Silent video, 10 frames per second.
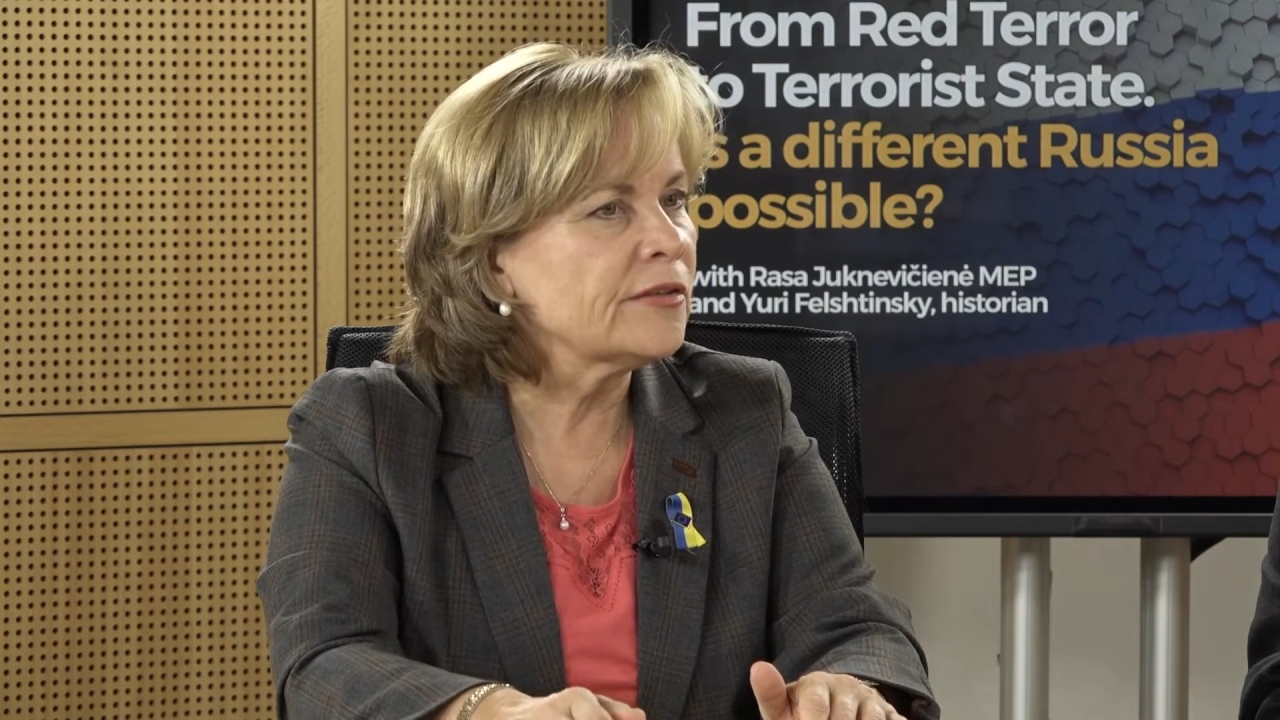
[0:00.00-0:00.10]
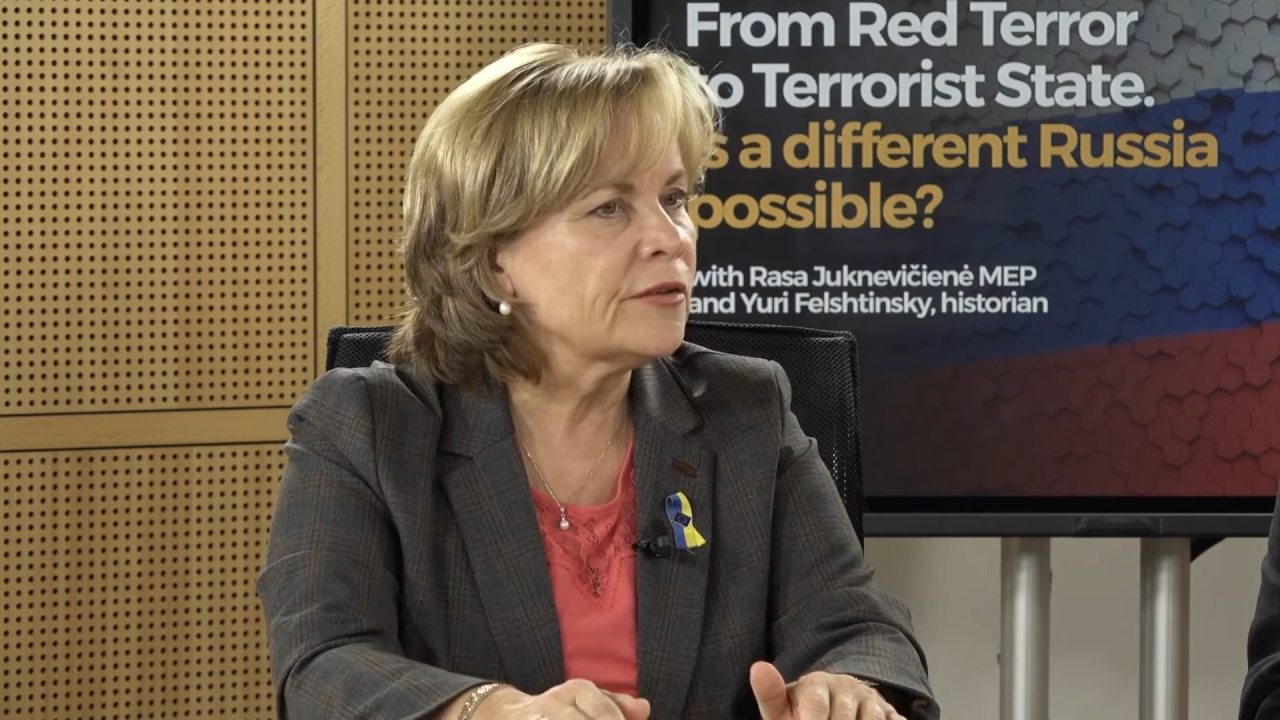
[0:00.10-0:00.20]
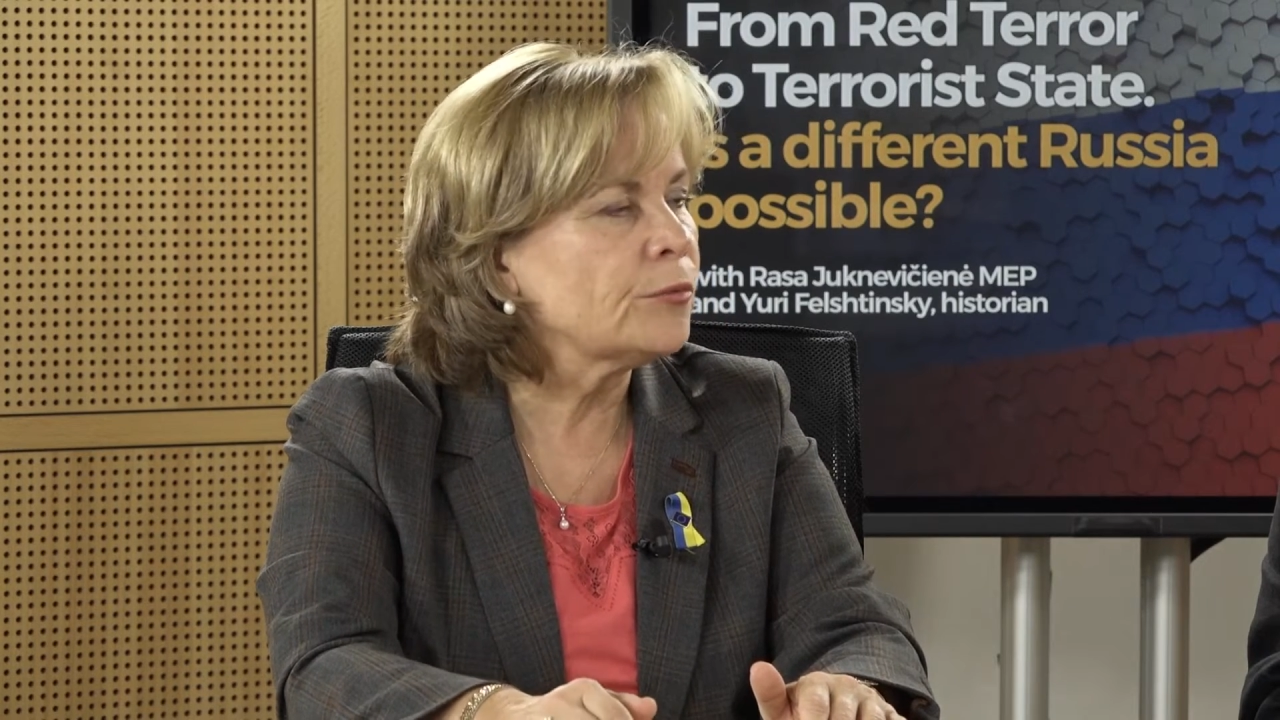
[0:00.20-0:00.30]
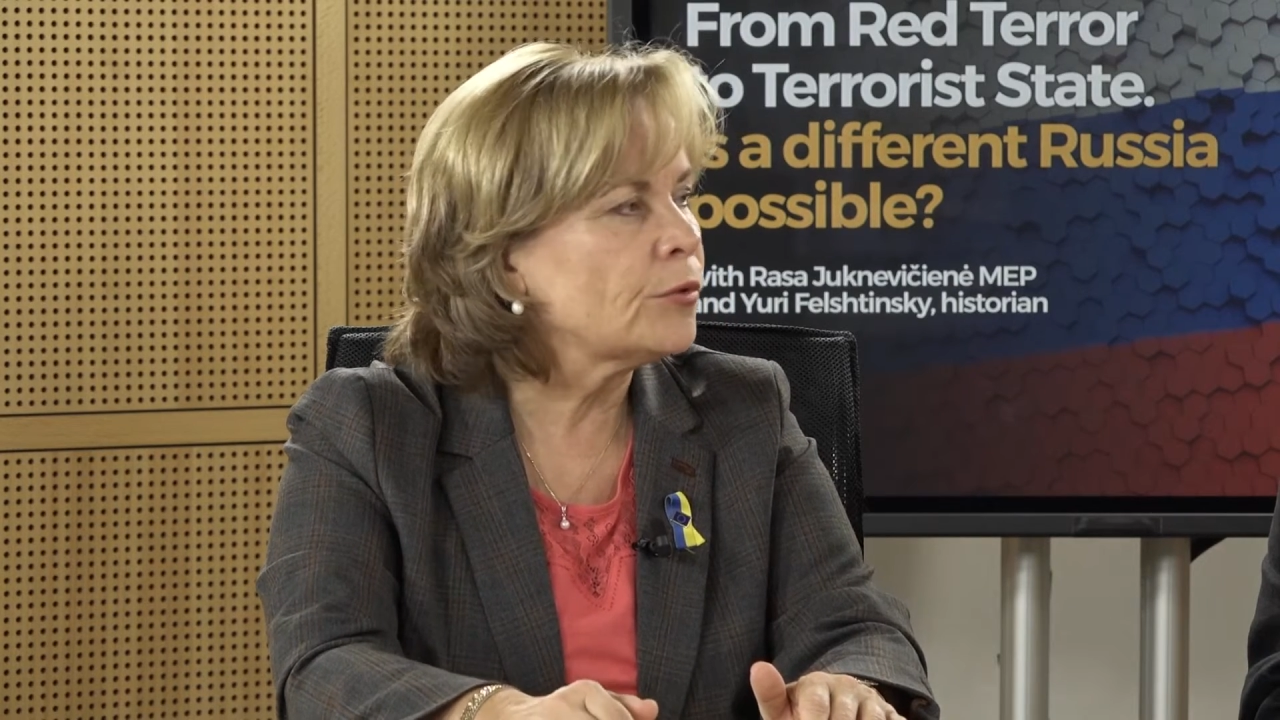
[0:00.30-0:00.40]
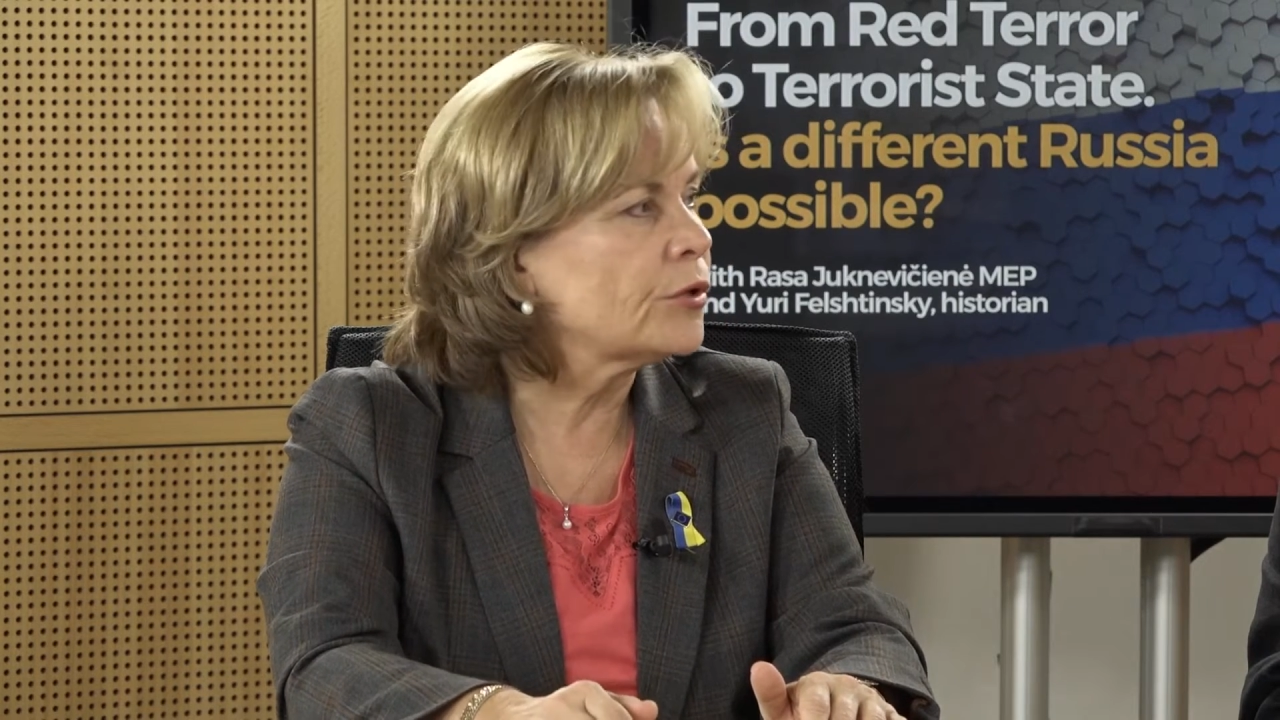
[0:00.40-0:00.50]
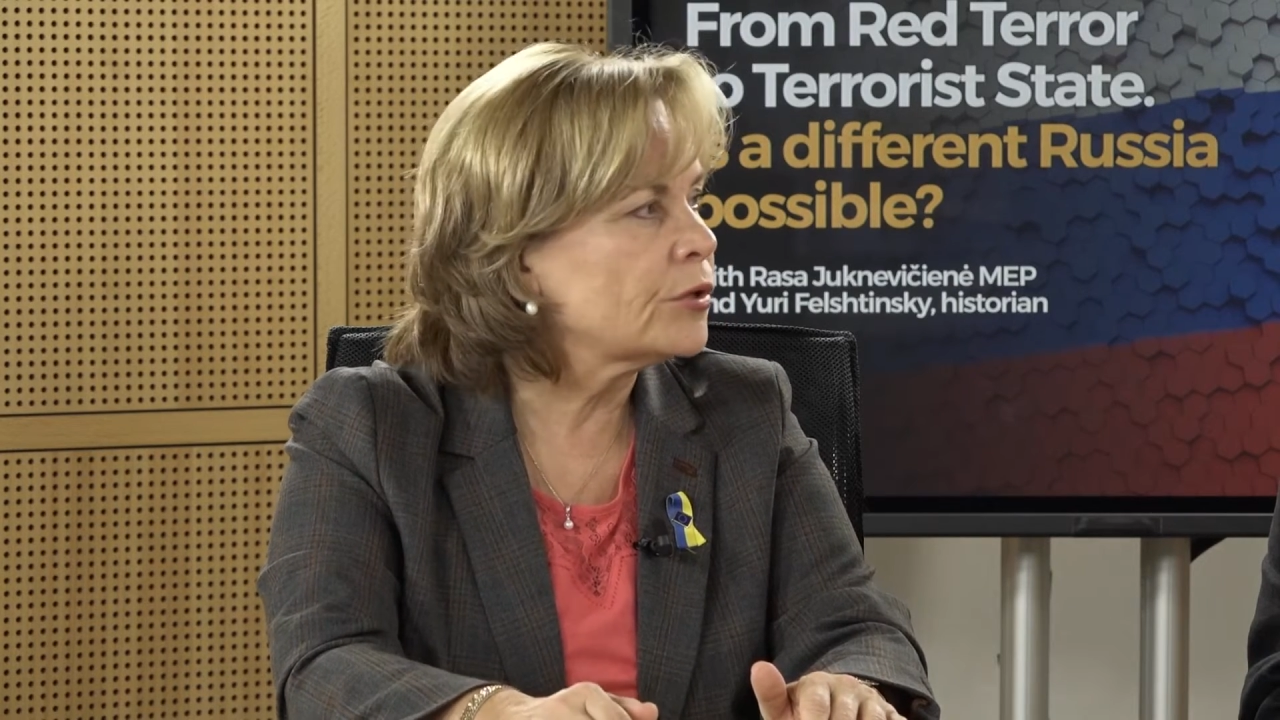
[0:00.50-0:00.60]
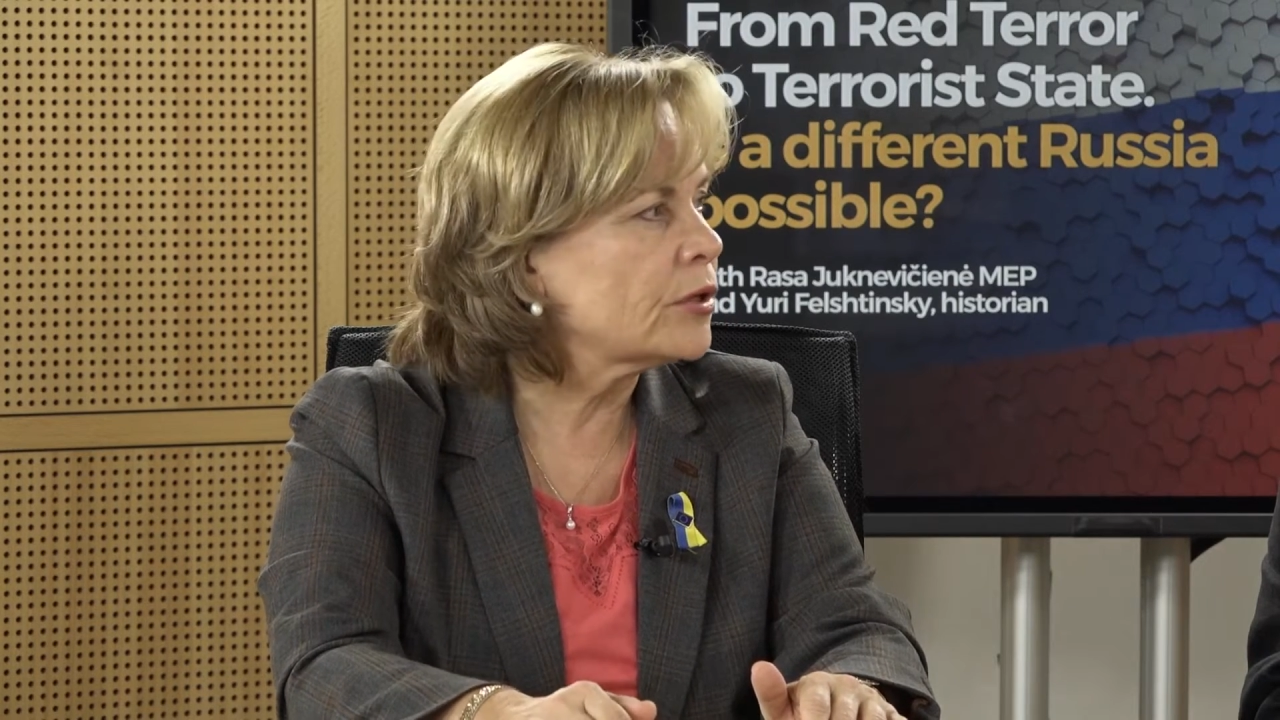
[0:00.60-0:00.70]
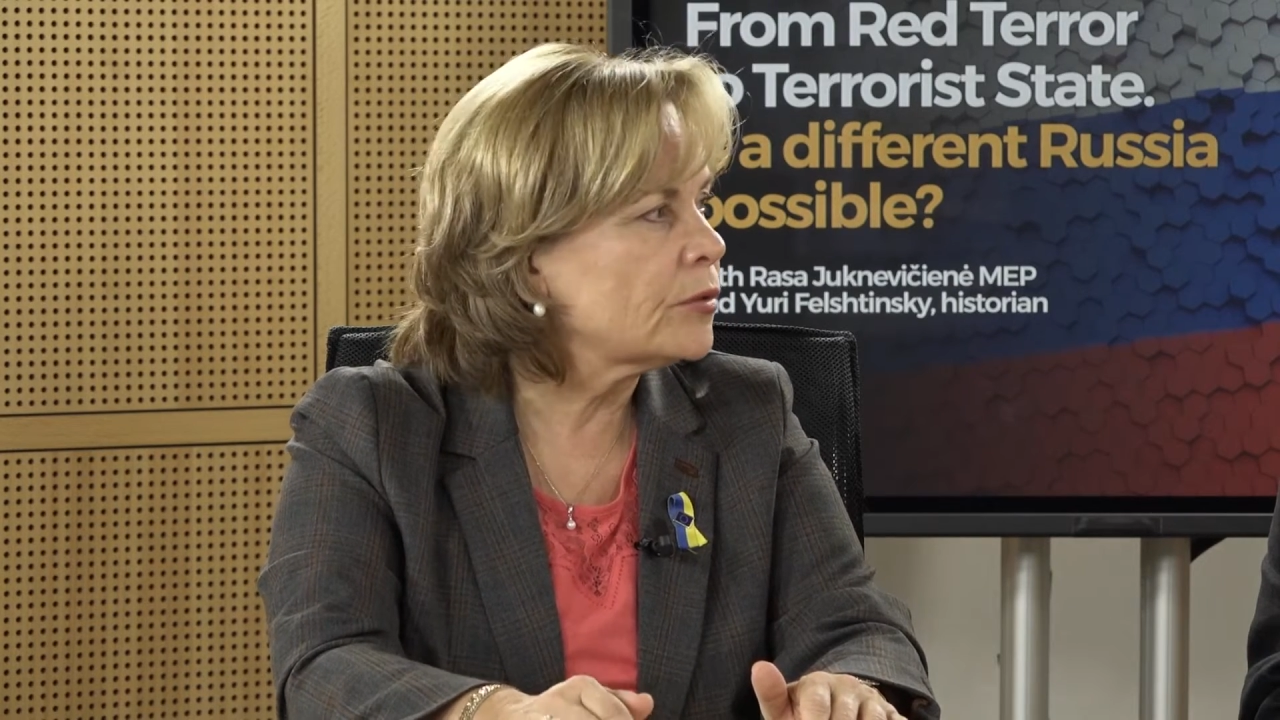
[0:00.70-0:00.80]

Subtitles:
the war